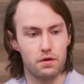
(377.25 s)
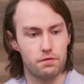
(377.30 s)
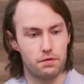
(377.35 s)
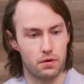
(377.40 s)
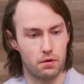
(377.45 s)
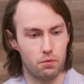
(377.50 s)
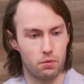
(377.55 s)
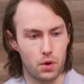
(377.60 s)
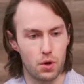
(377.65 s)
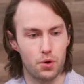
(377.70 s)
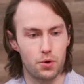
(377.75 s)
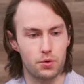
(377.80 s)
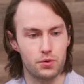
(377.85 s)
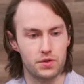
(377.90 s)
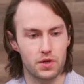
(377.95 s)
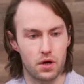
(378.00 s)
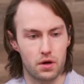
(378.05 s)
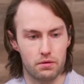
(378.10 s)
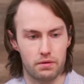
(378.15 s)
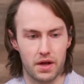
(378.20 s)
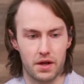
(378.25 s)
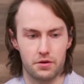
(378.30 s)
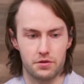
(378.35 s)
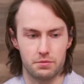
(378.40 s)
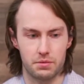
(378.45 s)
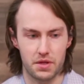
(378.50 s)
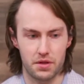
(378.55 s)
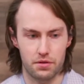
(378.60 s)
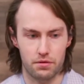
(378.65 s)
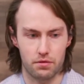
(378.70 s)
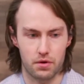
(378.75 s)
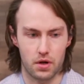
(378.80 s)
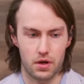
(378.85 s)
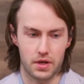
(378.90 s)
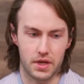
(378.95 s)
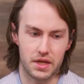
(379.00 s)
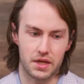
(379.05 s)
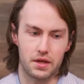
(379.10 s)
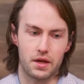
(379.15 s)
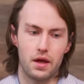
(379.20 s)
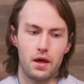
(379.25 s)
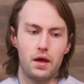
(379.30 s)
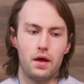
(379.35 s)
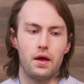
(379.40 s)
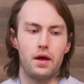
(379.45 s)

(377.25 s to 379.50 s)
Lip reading: for woes are round me thronging,